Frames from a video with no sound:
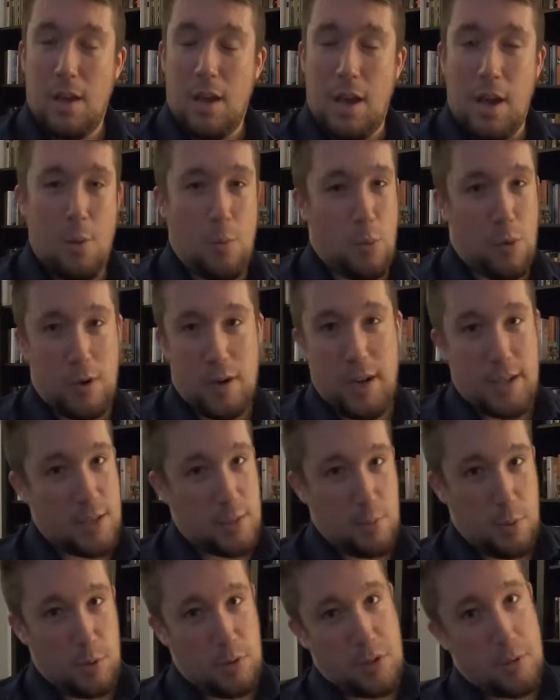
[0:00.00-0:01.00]
and we're not
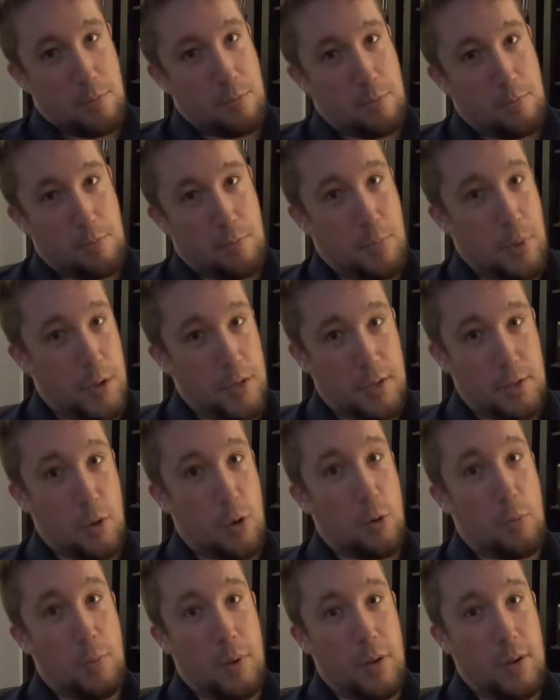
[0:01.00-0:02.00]
supposed to bust
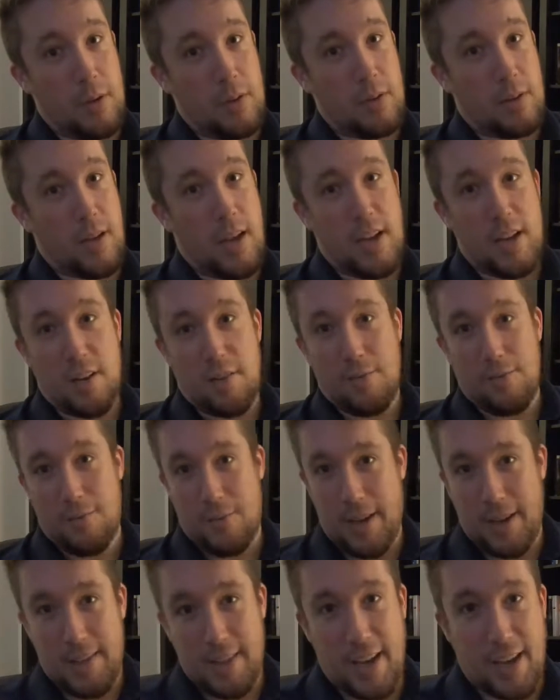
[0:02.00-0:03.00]
open and
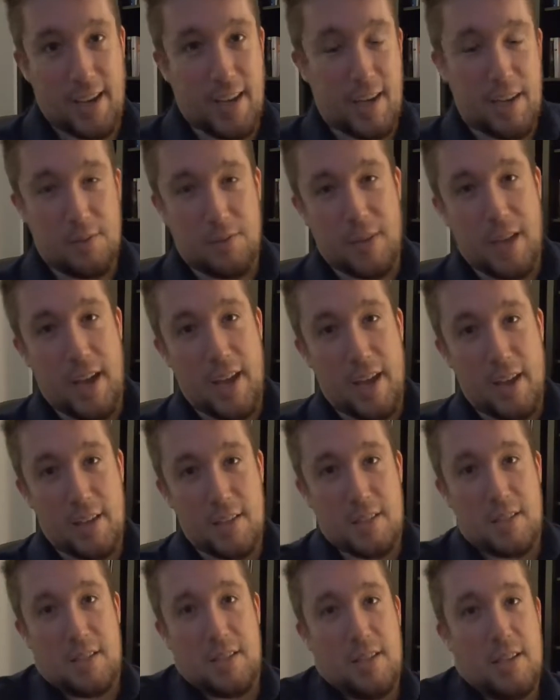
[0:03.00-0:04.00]
invite that kind of
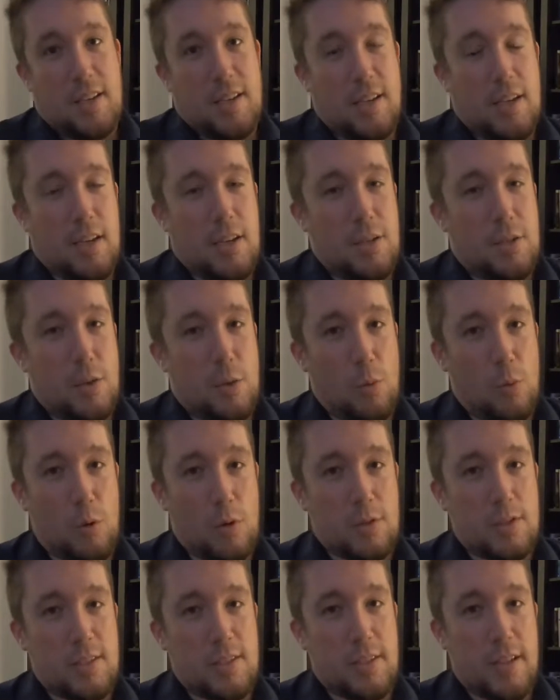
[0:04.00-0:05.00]
chaos into the
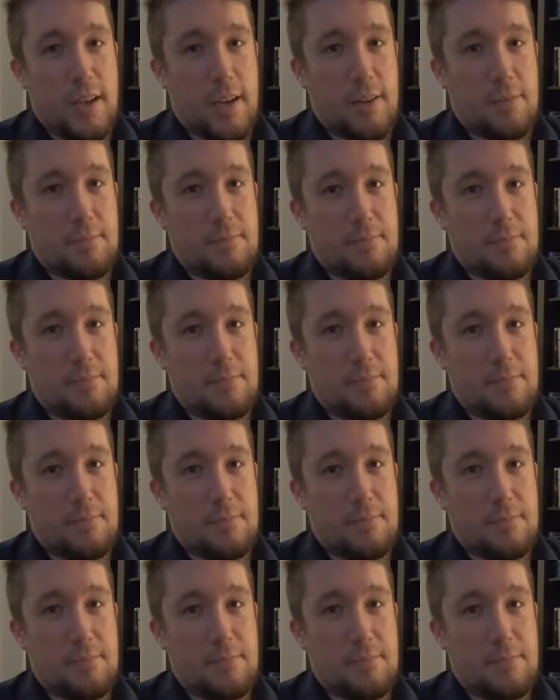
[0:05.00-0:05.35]
world today.